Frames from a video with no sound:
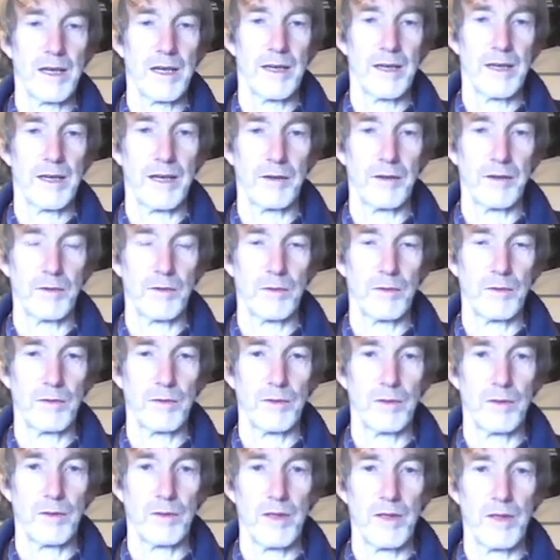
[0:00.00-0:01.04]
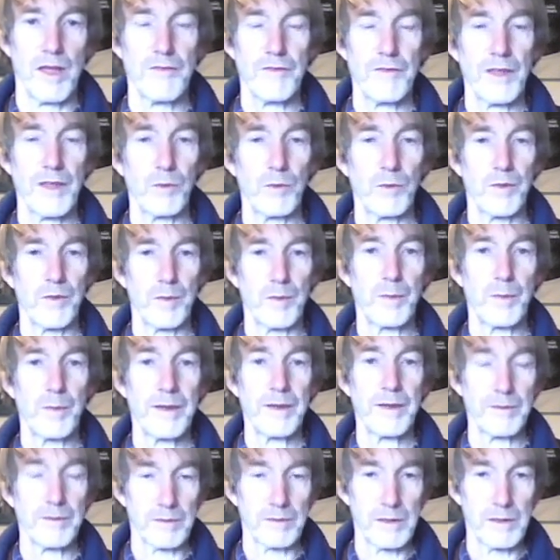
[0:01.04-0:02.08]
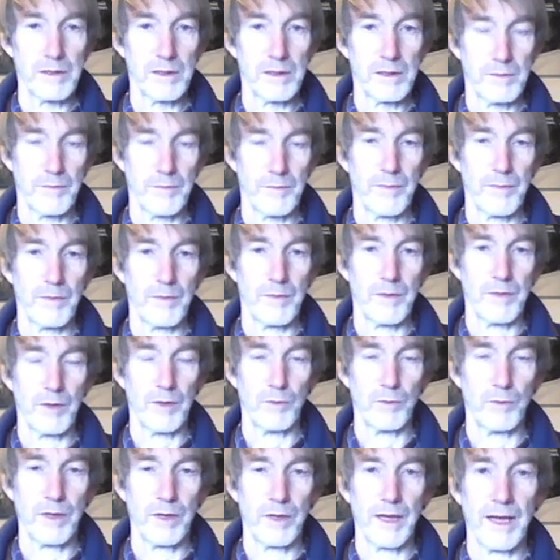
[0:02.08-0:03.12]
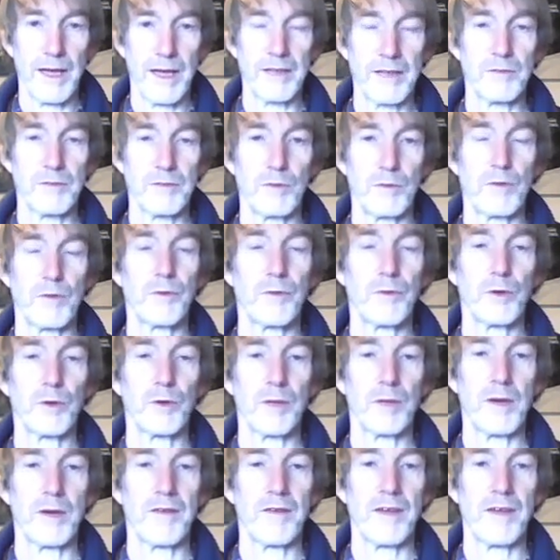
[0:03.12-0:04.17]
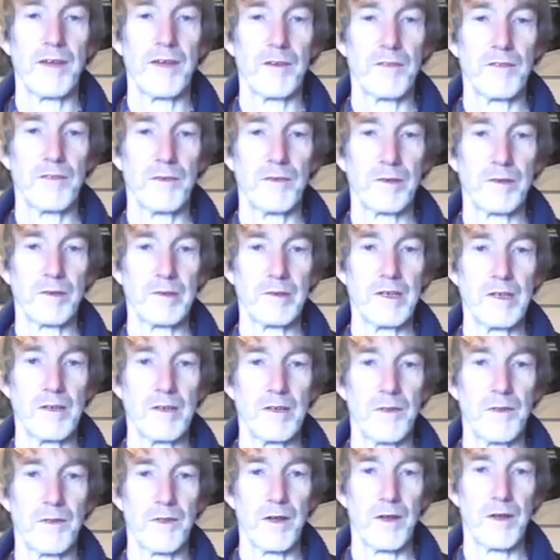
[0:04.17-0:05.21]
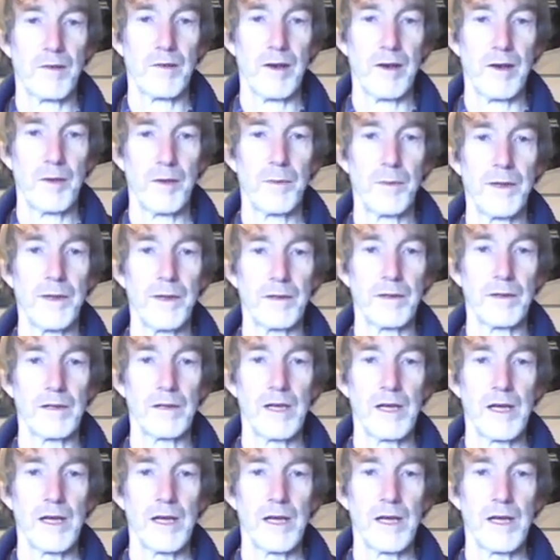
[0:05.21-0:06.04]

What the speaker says: now if that was a pill that we had and we were talking about active ingredients around a pill,